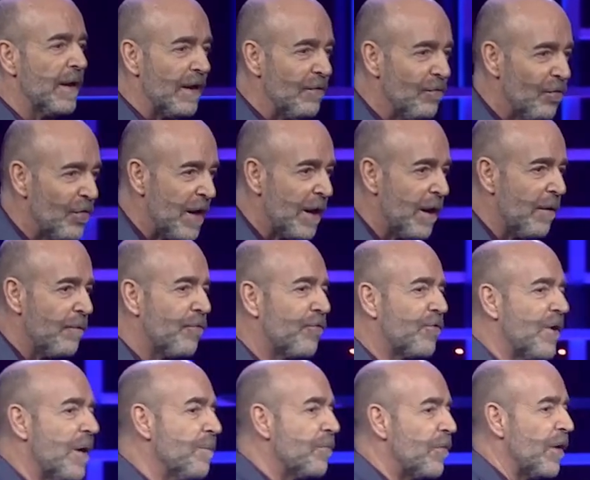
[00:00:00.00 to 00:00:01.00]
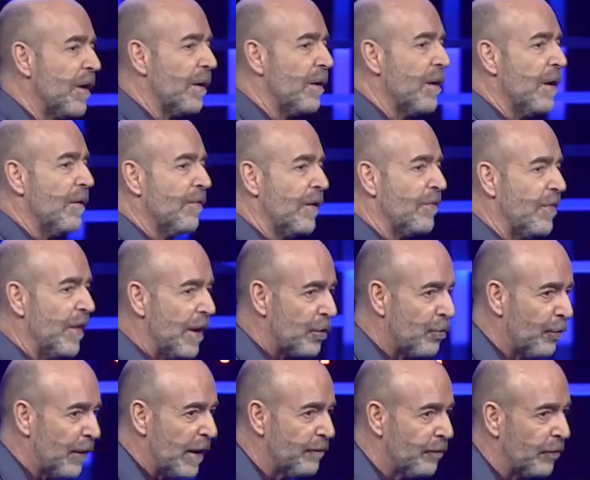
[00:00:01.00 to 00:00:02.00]
can think of something that they're
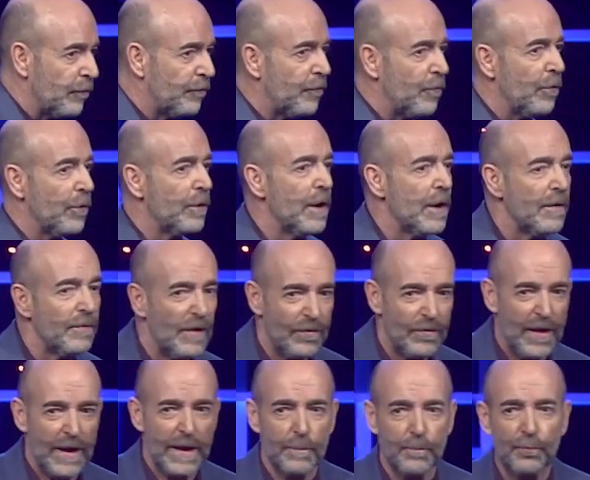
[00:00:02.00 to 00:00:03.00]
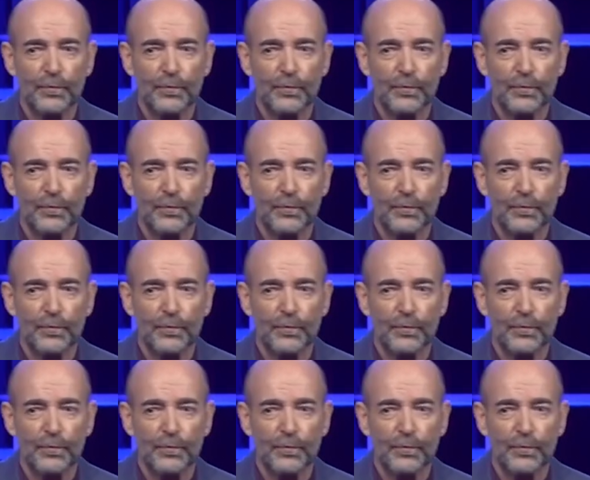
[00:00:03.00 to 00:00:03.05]
grateful for, that they